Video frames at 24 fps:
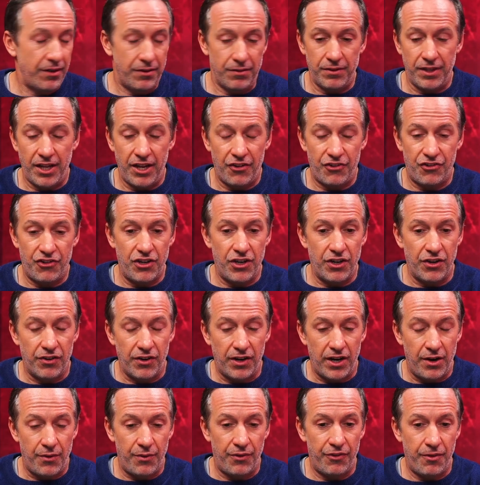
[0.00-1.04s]
Last year
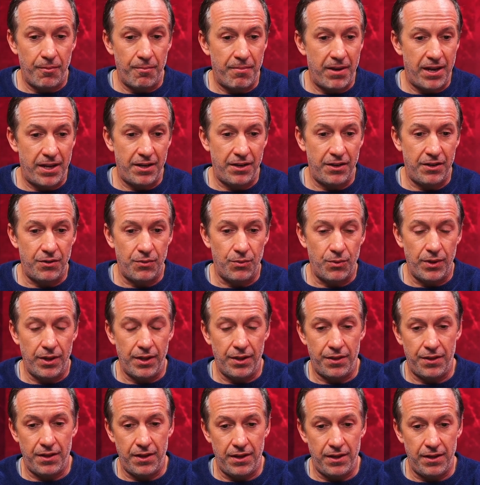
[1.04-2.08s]
I was embedded
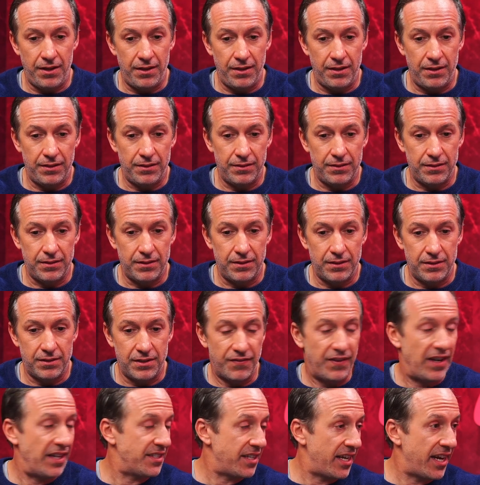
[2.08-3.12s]
with
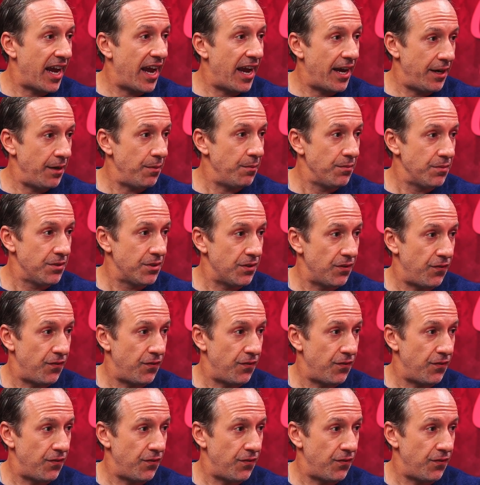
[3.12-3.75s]
Davante Adams,